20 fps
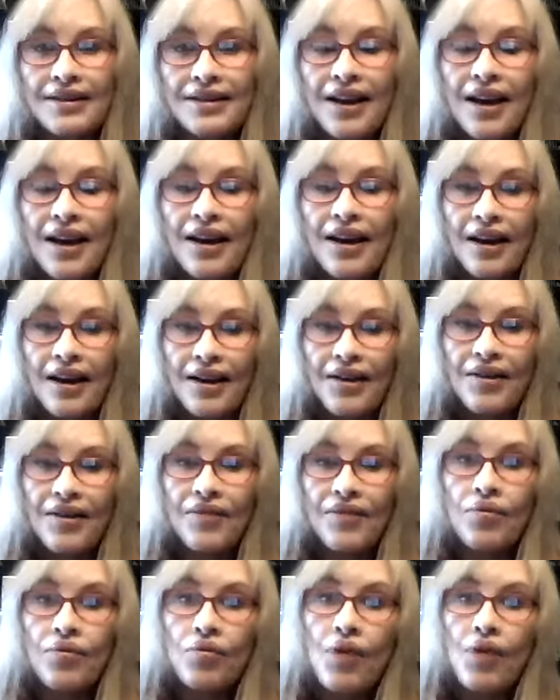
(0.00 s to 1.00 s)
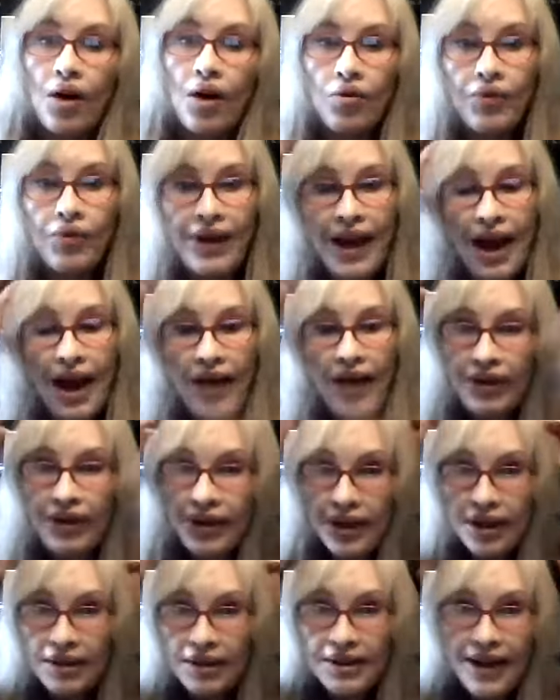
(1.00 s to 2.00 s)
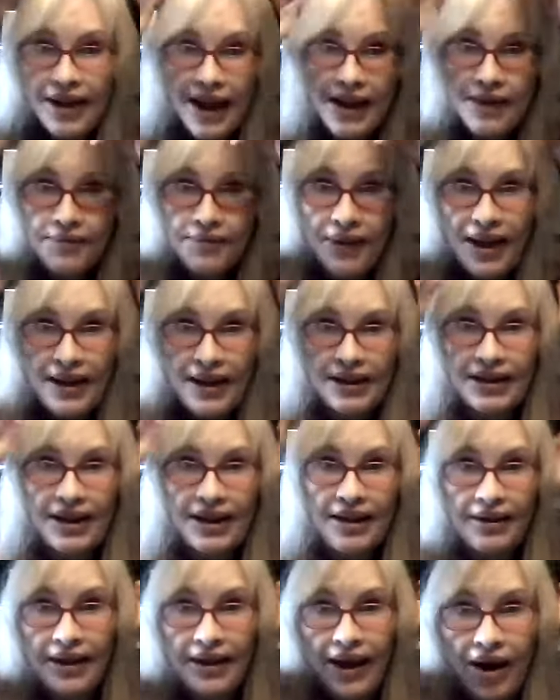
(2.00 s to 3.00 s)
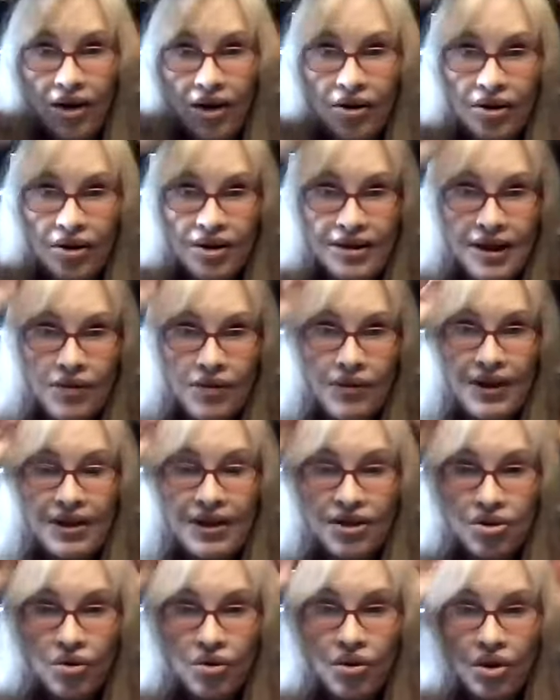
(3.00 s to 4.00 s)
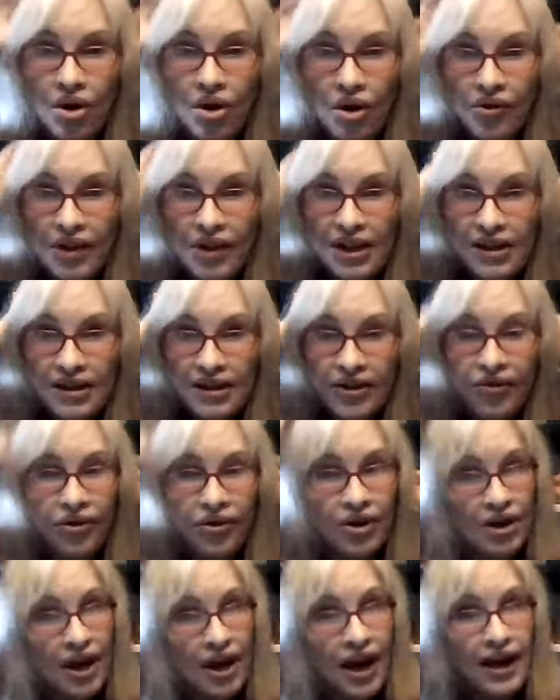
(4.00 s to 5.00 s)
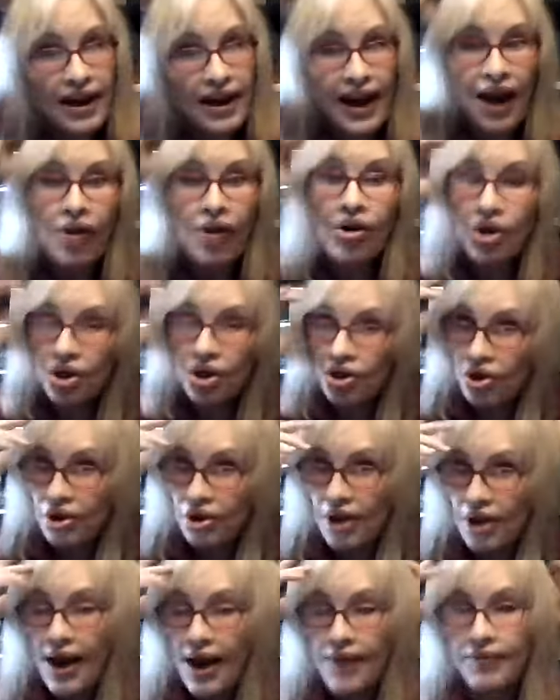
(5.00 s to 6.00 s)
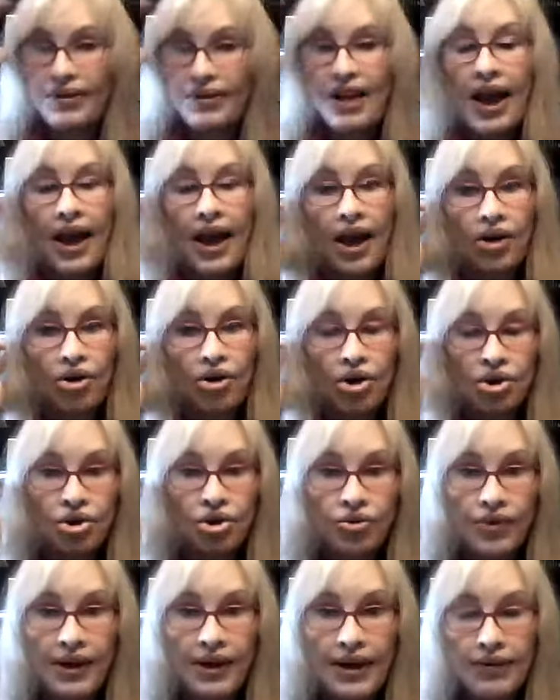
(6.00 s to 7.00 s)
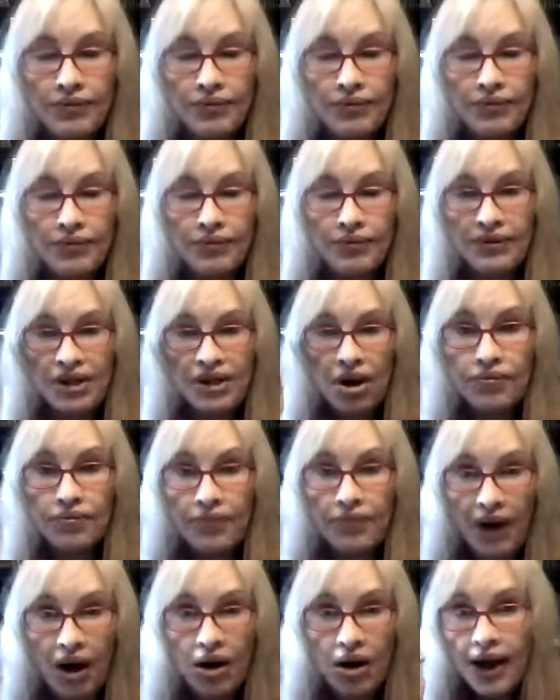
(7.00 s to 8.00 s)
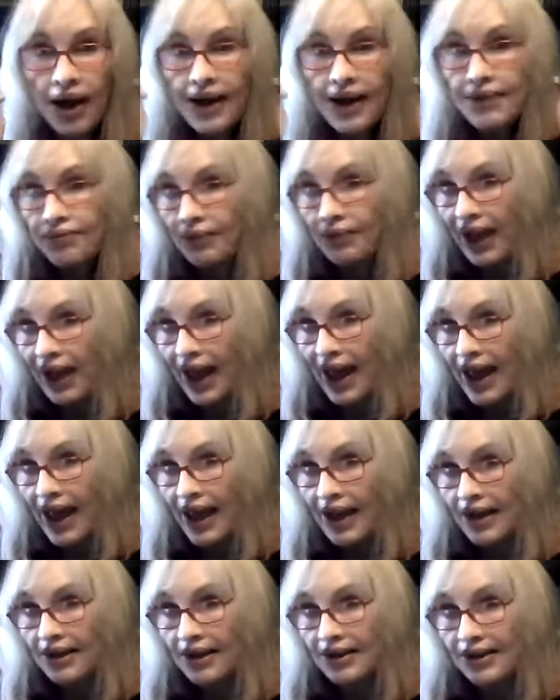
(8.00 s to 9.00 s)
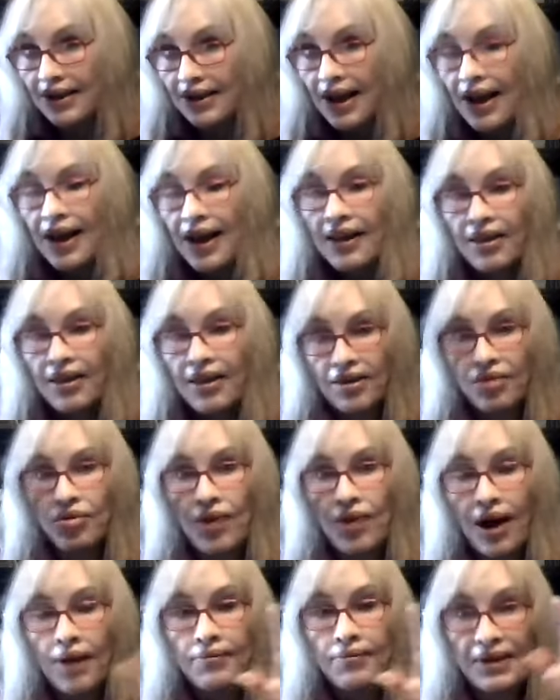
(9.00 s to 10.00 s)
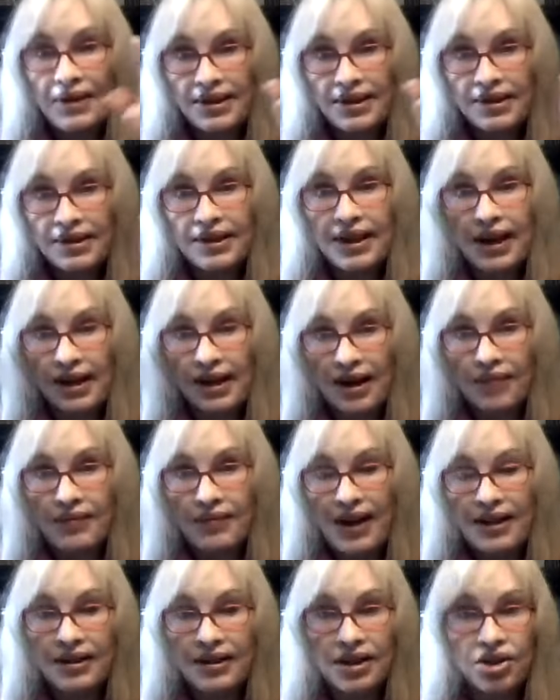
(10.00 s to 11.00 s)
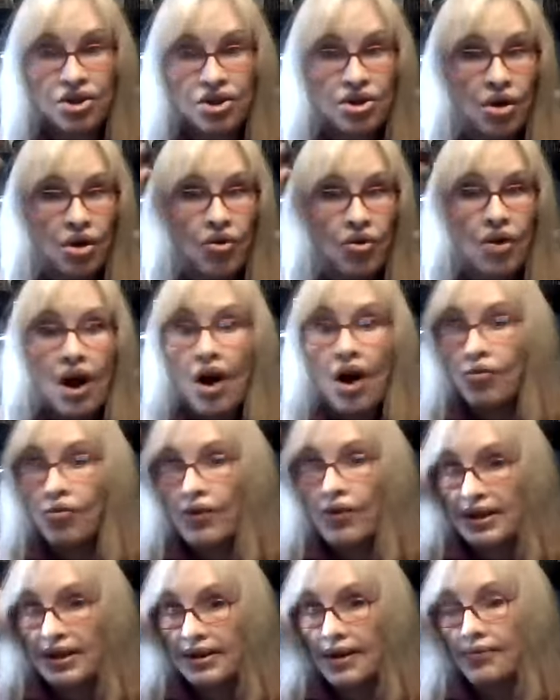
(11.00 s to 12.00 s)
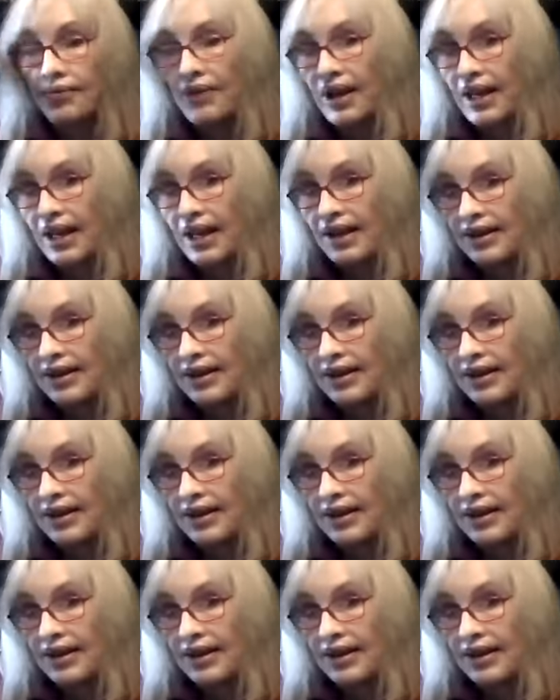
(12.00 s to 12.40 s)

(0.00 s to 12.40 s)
it come from? Well, we have a little database in there. See, we store all these different character types, and our dreams are like plays to help us get a message. So when somebody